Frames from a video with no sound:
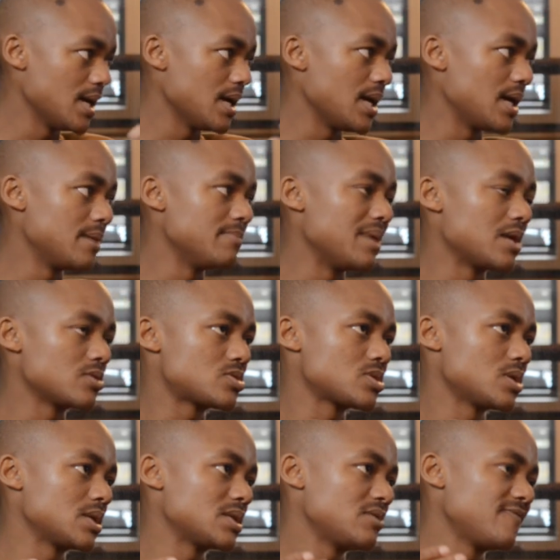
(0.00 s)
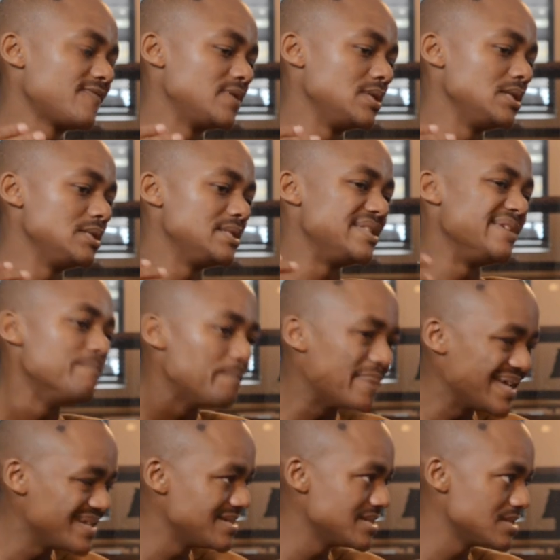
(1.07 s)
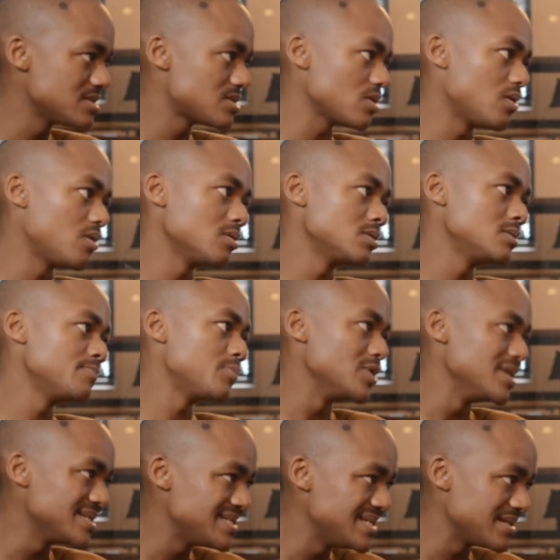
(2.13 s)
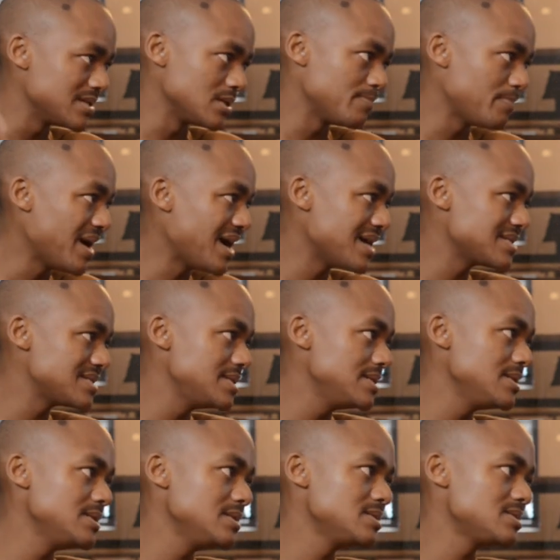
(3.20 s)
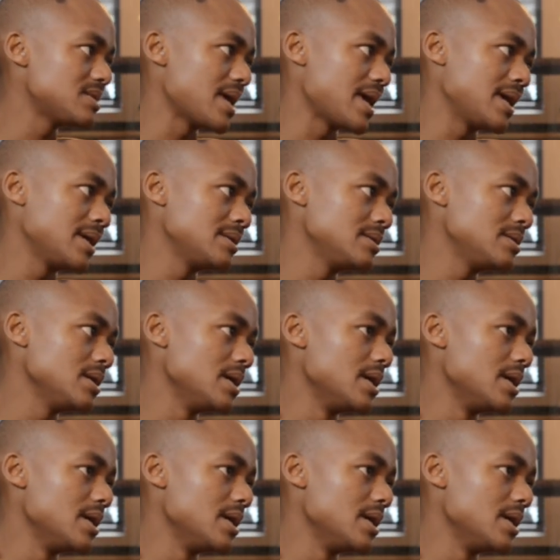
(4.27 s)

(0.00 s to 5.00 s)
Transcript: um, outside of the dependence on political parties and